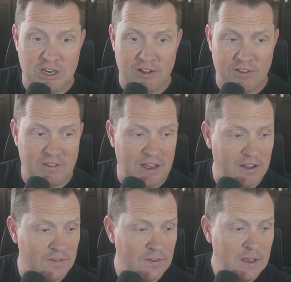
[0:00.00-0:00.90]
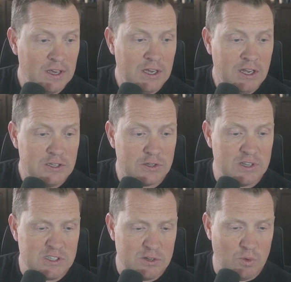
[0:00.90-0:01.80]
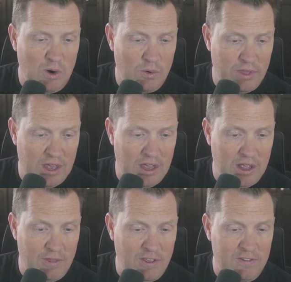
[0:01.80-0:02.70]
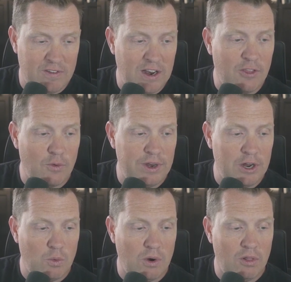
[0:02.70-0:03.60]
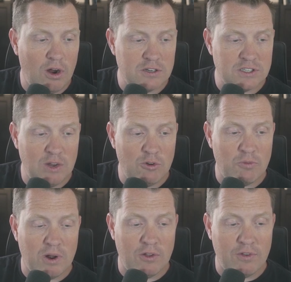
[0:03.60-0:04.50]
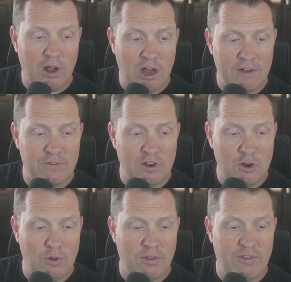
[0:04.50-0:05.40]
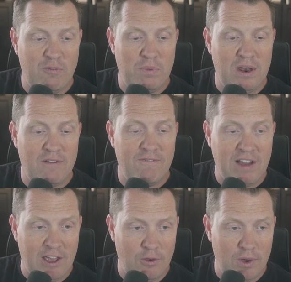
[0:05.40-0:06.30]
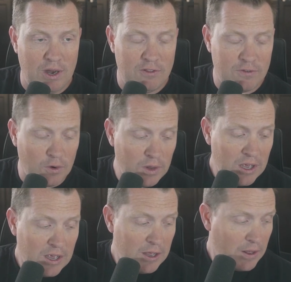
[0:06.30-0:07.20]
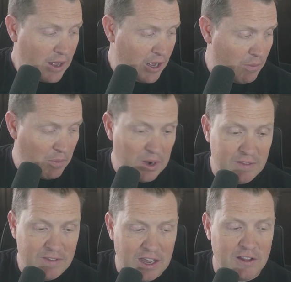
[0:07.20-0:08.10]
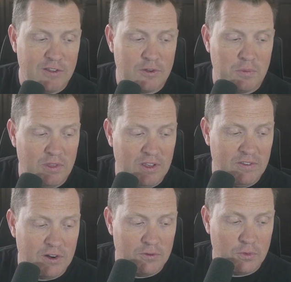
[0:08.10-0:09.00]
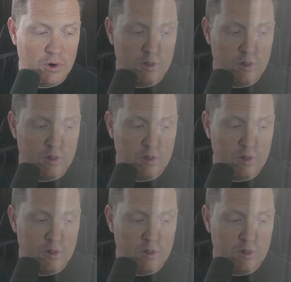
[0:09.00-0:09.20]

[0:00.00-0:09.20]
on the tests. So this is one where they, and this is another one here where large language models often know that they've been evaluated. So um, I'm going to dig into some of these here for you